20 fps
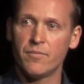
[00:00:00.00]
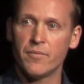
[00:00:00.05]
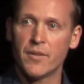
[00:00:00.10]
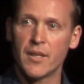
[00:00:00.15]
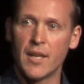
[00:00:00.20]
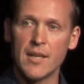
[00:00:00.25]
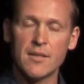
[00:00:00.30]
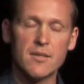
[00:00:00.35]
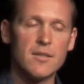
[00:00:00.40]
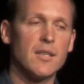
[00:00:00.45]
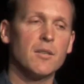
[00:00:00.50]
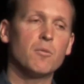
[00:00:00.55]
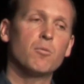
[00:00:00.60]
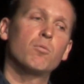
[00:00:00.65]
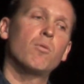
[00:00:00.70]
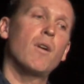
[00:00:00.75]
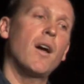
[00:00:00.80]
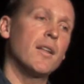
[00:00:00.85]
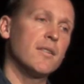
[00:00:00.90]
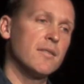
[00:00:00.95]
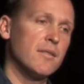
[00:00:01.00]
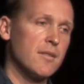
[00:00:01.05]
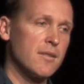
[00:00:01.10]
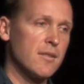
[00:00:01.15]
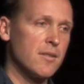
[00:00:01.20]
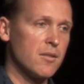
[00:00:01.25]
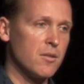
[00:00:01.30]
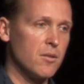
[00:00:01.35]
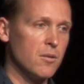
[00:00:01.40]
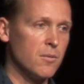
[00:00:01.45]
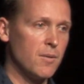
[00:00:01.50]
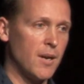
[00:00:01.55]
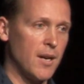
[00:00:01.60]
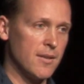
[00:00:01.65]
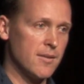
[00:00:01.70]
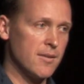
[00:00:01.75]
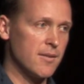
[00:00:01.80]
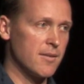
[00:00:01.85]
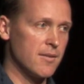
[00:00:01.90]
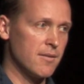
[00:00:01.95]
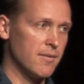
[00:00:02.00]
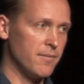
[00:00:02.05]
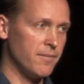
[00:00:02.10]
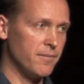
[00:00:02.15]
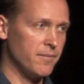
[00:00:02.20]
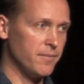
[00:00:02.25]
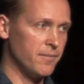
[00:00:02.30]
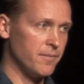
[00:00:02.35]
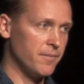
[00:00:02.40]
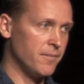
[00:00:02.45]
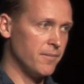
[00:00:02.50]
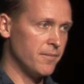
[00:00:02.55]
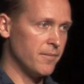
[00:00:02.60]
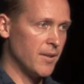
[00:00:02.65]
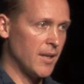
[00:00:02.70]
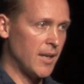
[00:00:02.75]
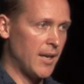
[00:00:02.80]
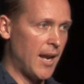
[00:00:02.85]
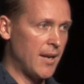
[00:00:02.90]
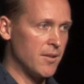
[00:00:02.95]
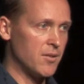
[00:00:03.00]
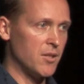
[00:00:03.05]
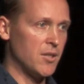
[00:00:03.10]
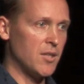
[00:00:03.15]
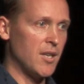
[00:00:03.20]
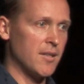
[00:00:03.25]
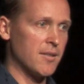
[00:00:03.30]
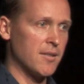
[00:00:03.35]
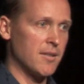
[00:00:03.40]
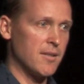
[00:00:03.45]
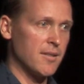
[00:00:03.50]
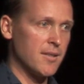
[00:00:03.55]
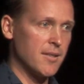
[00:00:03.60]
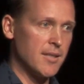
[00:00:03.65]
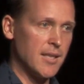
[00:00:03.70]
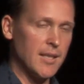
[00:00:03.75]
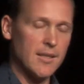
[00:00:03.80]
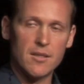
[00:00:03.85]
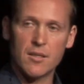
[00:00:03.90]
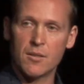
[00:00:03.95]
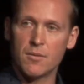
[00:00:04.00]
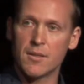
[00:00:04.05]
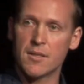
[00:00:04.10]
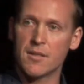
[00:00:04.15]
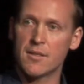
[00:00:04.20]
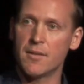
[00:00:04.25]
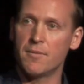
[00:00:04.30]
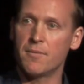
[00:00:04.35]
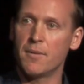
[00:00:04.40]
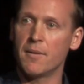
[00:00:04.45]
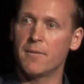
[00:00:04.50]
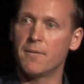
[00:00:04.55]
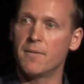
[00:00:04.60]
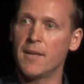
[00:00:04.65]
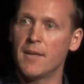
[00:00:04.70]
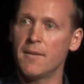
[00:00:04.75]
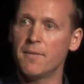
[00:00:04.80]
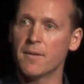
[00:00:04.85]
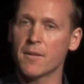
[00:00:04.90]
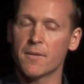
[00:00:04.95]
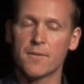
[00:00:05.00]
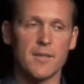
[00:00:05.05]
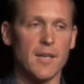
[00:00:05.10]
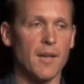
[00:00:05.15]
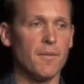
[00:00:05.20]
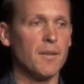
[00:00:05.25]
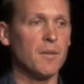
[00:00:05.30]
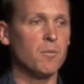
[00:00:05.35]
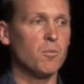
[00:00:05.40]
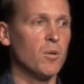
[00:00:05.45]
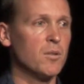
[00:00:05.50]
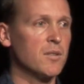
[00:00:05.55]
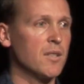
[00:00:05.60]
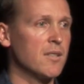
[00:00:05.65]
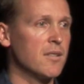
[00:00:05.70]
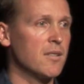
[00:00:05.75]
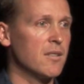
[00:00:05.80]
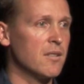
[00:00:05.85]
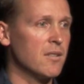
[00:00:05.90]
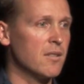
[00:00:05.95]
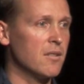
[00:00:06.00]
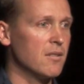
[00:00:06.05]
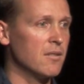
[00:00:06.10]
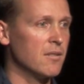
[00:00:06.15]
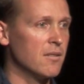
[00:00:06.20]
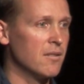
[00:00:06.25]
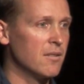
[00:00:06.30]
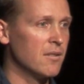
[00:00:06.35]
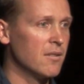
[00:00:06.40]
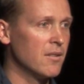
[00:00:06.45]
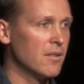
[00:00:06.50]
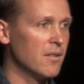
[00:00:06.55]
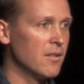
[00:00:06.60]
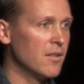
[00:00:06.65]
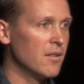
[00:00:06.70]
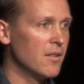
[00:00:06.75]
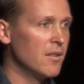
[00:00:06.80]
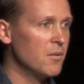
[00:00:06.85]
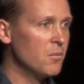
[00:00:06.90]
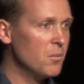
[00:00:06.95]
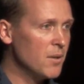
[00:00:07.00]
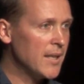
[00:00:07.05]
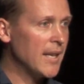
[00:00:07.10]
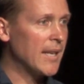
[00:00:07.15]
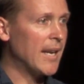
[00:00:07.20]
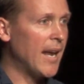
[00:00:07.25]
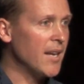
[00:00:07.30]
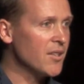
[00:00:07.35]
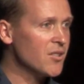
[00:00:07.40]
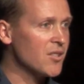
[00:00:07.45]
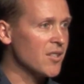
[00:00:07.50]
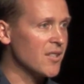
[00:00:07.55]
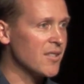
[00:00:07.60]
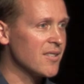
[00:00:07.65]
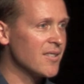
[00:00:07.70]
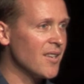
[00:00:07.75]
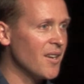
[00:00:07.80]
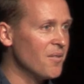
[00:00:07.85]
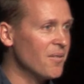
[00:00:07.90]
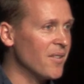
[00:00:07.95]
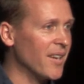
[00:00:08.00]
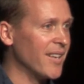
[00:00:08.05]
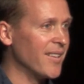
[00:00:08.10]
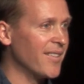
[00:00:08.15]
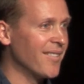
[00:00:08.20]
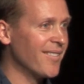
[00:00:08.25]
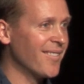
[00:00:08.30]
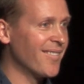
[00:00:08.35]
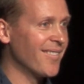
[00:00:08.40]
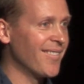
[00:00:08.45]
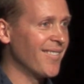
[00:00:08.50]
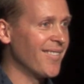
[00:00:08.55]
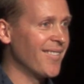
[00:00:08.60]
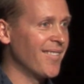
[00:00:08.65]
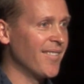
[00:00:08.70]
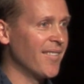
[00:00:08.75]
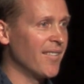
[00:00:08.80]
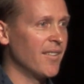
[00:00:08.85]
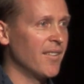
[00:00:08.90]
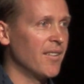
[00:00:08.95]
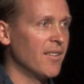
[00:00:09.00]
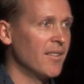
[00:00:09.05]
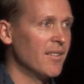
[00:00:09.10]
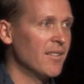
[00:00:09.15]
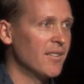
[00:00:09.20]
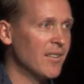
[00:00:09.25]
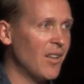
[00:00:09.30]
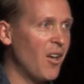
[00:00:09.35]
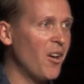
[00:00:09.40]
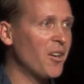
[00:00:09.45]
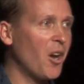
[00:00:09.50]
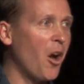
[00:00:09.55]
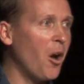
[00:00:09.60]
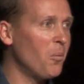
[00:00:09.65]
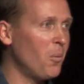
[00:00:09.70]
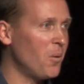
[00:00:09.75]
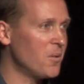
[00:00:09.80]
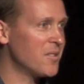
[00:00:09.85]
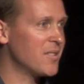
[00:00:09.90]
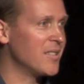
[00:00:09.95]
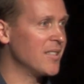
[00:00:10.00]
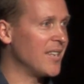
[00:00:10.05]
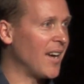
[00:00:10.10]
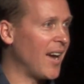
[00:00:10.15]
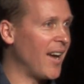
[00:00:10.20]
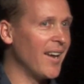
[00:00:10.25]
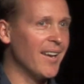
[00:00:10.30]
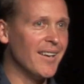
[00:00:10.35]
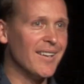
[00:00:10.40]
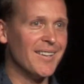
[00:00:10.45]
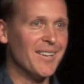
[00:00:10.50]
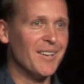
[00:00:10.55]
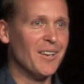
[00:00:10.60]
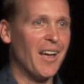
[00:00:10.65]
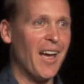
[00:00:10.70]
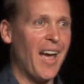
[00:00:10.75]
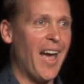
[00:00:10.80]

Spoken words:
It actually runs through us. It actually doesn't stick to us. If we're fearful of something, what does it do? We get anxious, don't we? Like I was today.